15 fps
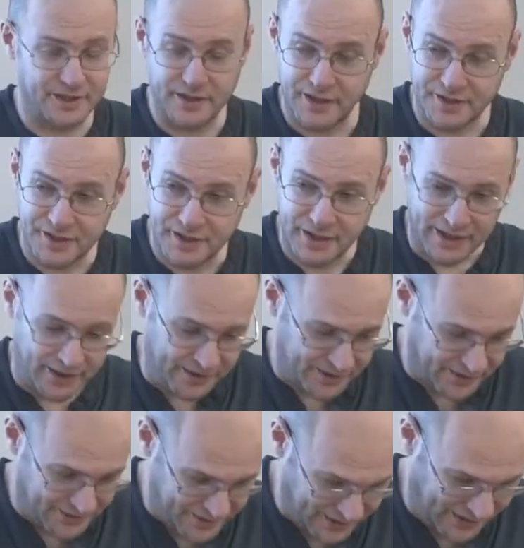has in a,
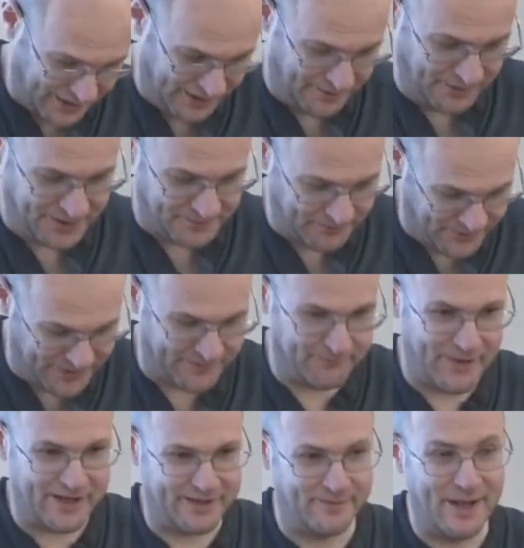any
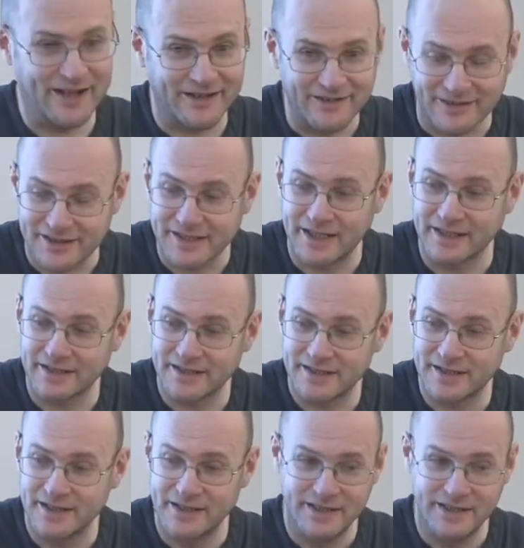mathematical sense,